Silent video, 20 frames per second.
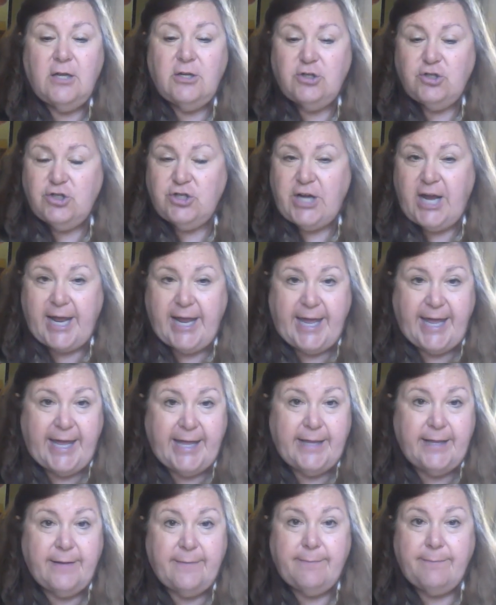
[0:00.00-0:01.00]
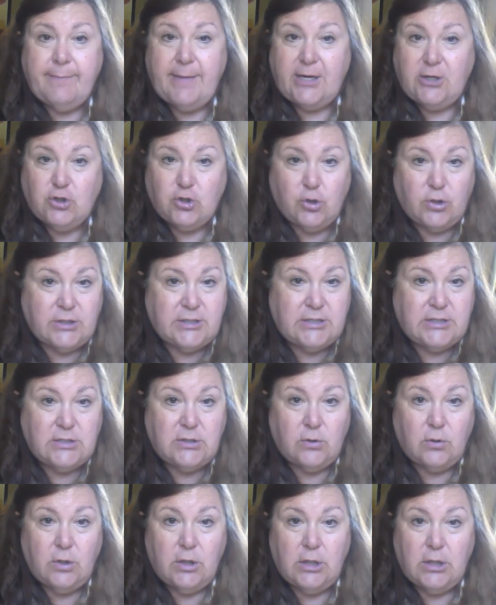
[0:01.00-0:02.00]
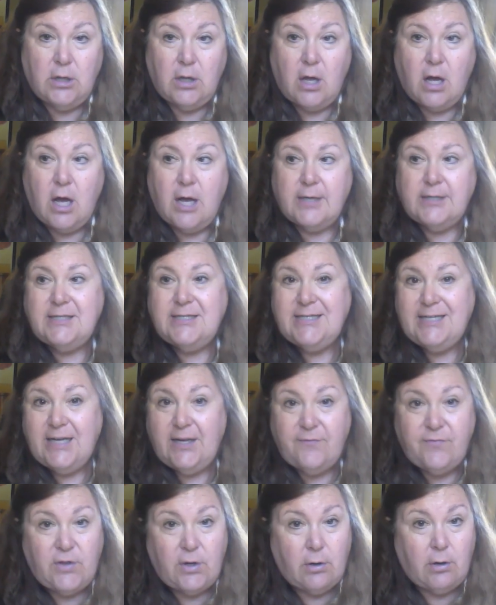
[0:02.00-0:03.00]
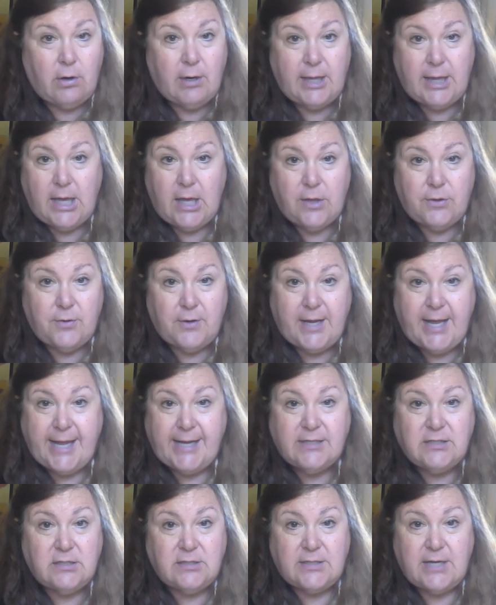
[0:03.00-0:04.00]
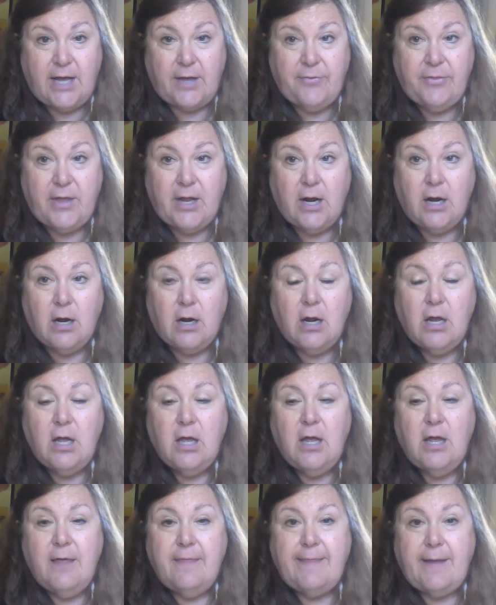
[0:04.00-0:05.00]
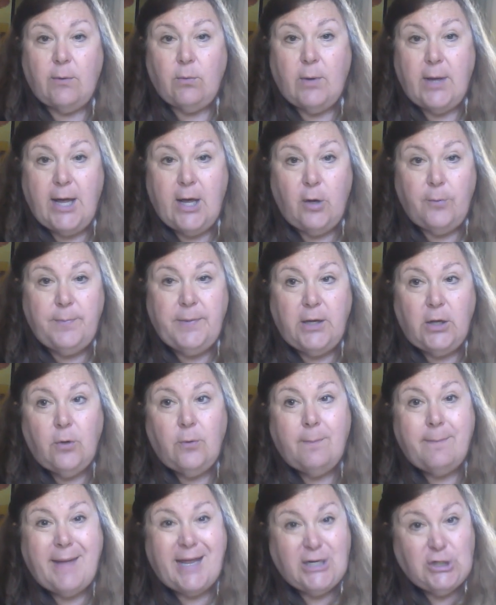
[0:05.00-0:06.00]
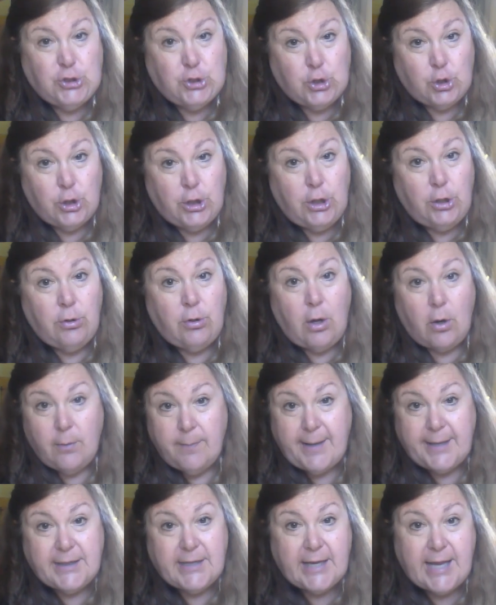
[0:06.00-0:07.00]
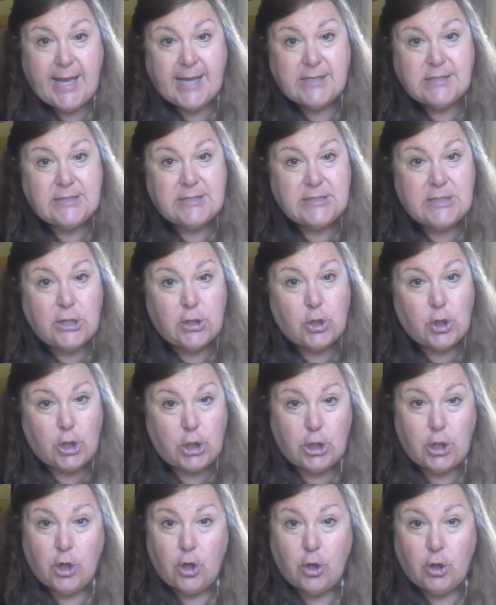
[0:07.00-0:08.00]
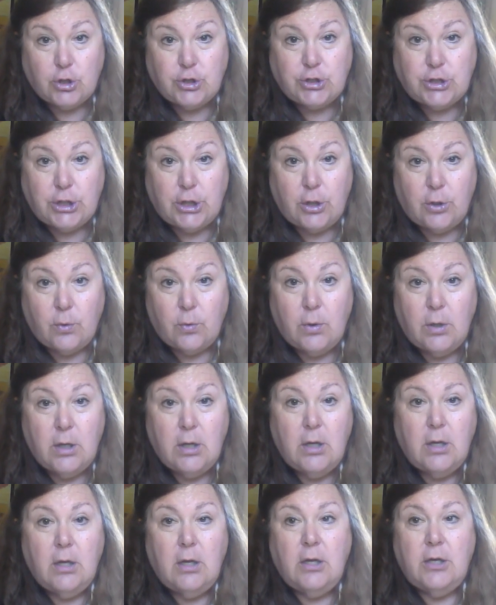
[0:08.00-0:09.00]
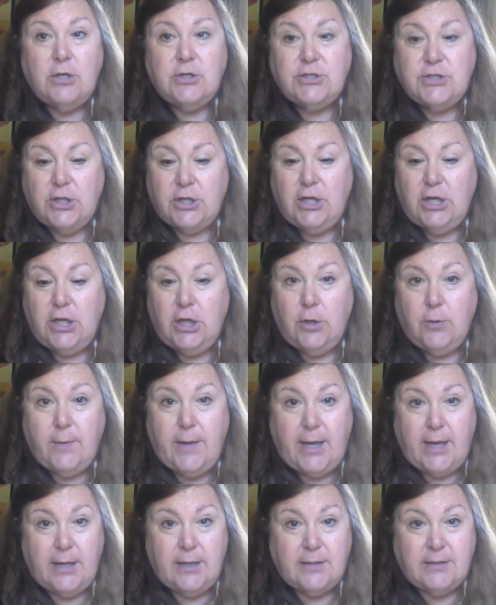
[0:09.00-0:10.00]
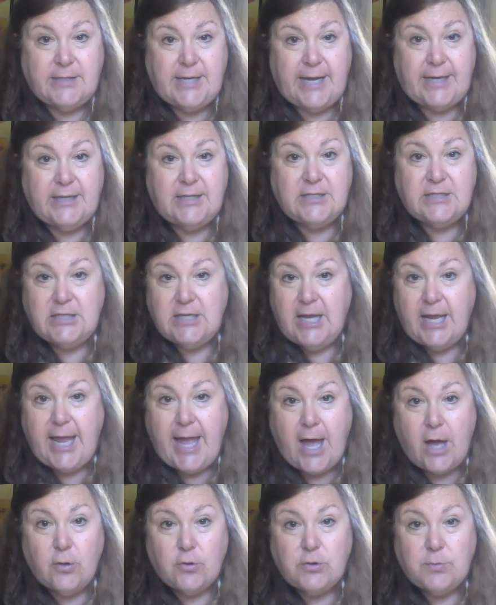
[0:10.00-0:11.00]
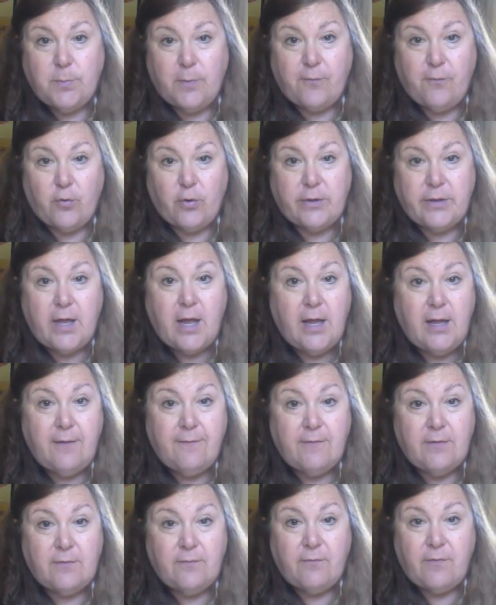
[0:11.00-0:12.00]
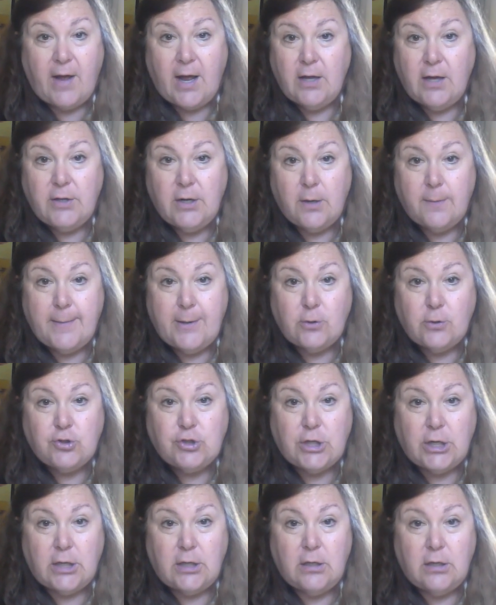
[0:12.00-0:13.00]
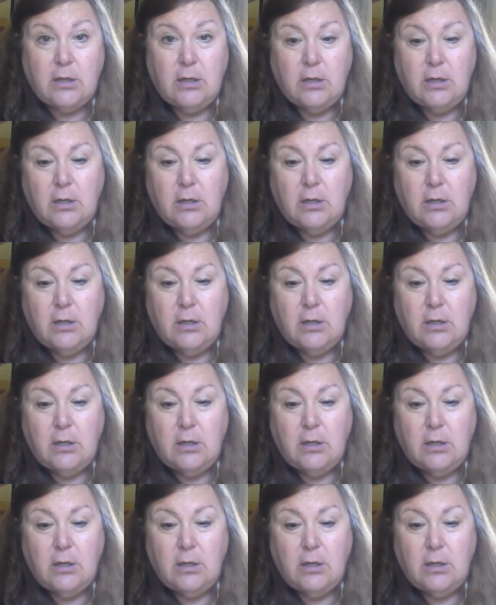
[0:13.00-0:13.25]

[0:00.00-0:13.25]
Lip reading: check it, make sure it's still good law, see if there are any other cases out there that will help you. Make sure you know about the cases that are going to hurt you so that you can take the sting out before they even file their motion.